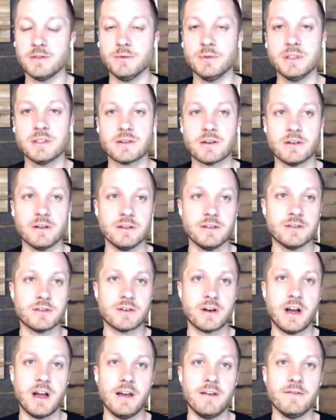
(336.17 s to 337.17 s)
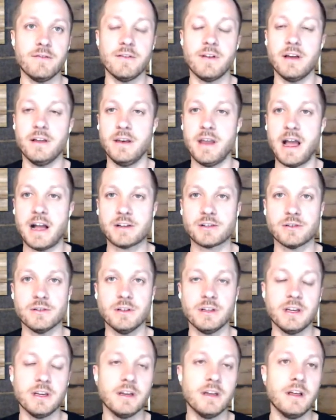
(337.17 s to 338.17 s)
we started Strive,
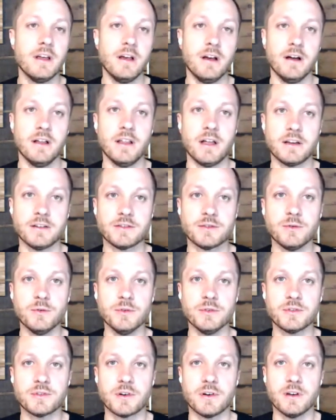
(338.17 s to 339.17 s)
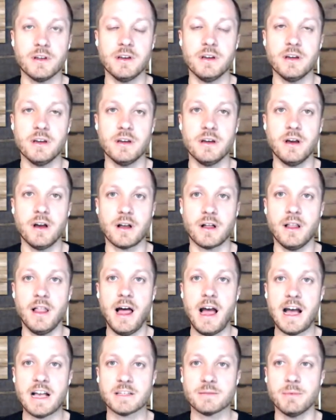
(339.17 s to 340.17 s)
naturally, a lot of schools started a
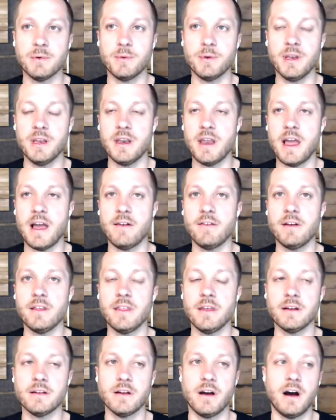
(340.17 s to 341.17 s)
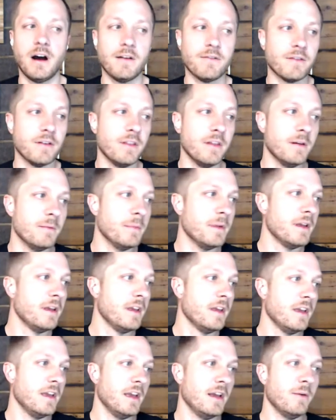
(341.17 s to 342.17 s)
class, but we didn't have anything to offer them.
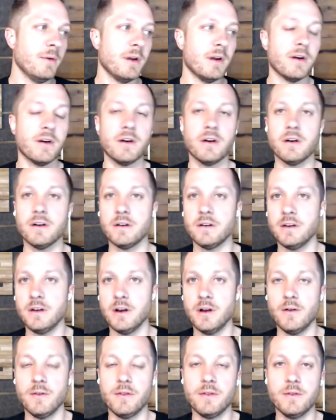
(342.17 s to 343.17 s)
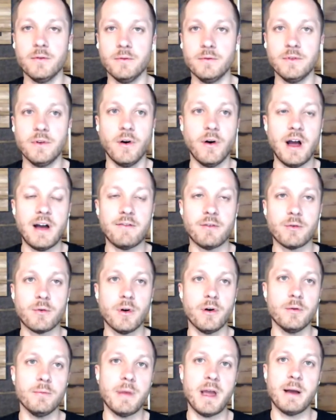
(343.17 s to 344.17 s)
And we heard, don't have a
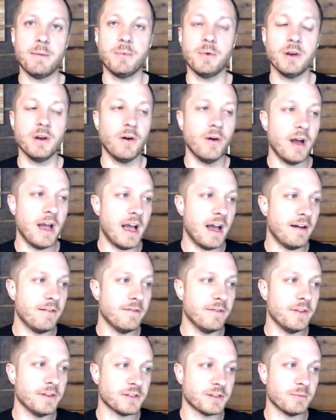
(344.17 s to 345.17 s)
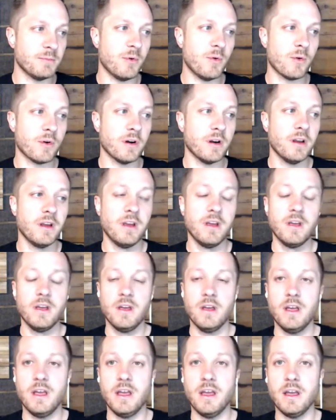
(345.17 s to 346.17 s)
roadmap. We don't have the support,
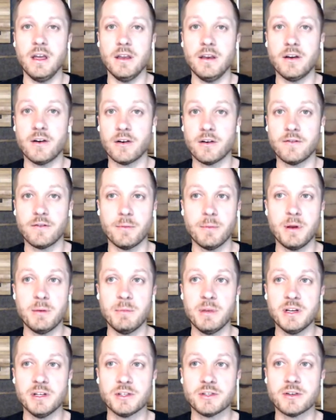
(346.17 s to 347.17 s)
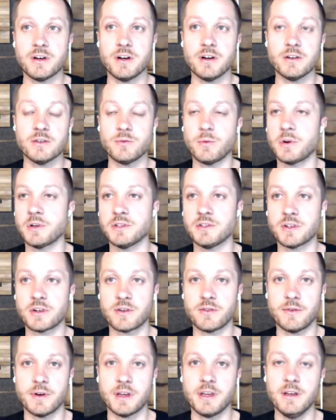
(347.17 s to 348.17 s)
and heard from administrators, where's the
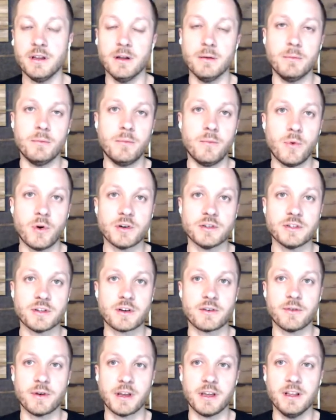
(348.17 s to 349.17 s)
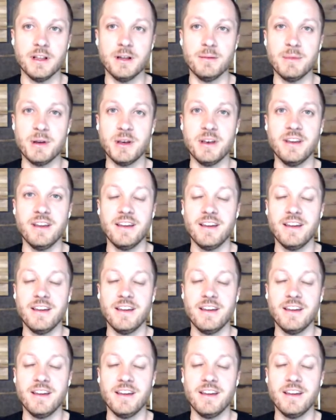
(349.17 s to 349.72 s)
curriculum? Where's the curriculum? And